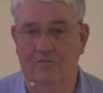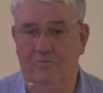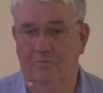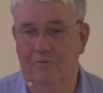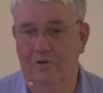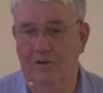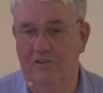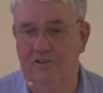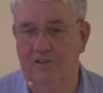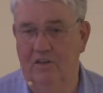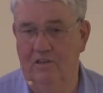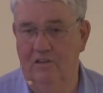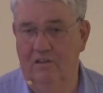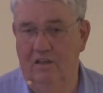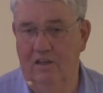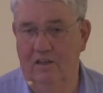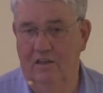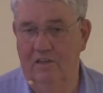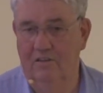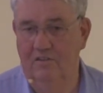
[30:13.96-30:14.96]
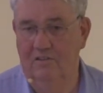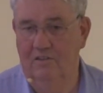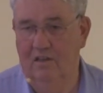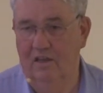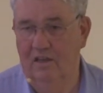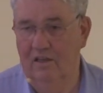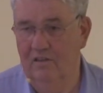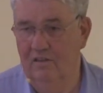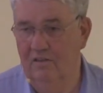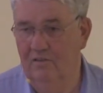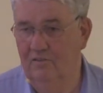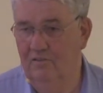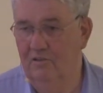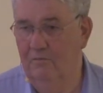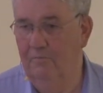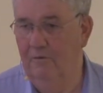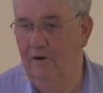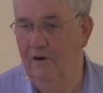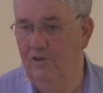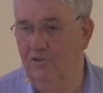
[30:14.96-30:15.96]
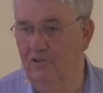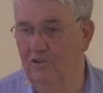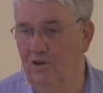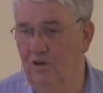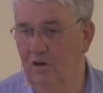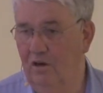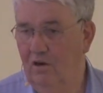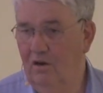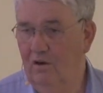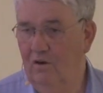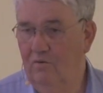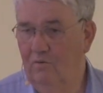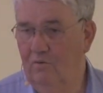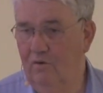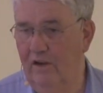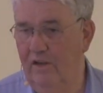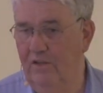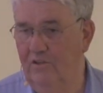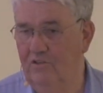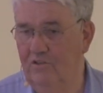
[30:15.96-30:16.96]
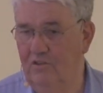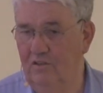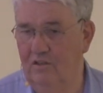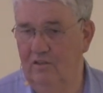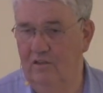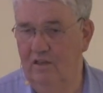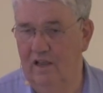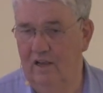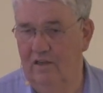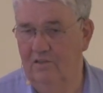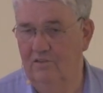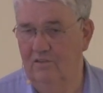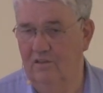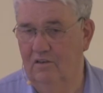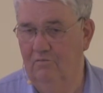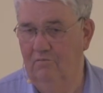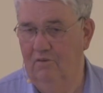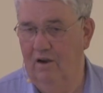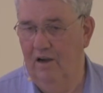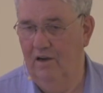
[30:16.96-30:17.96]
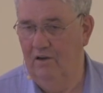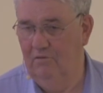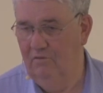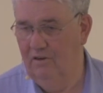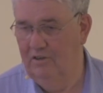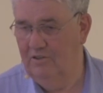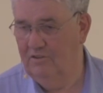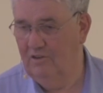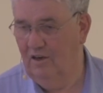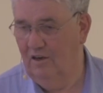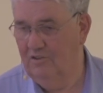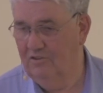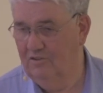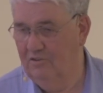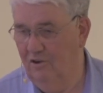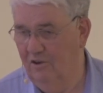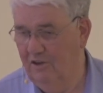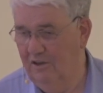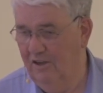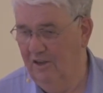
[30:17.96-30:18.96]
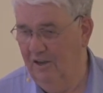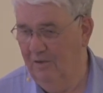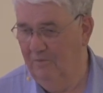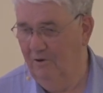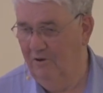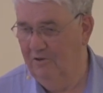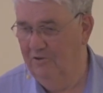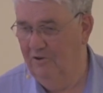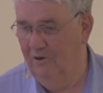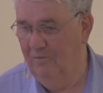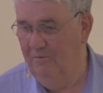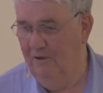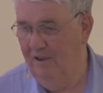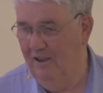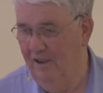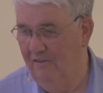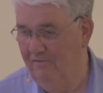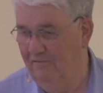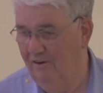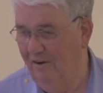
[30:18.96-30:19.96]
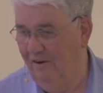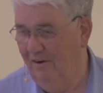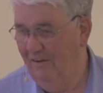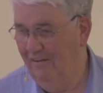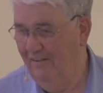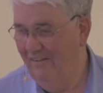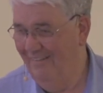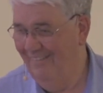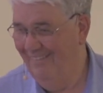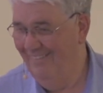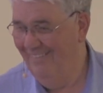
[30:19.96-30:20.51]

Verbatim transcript: of preaching is like this. The preacher reads the text and right away starts talking about your behavior.